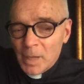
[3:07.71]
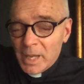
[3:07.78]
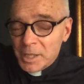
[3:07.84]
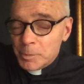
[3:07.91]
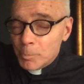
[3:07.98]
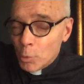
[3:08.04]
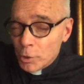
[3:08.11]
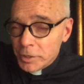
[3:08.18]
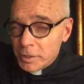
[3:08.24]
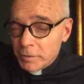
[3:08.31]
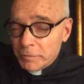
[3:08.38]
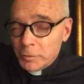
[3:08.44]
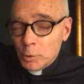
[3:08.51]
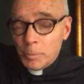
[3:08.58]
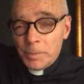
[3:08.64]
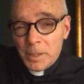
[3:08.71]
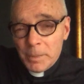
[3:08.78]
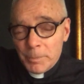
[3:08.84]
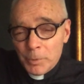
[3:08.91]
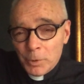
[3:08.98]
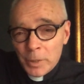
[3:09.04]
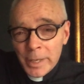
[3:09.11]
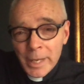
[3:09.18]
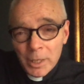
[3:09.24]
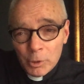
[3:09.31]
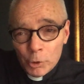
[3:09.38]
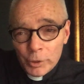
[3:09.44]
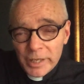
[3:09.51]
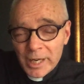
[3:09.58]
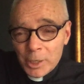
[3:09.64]
And more than a few people
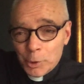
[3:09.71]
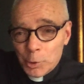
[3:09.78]
looking at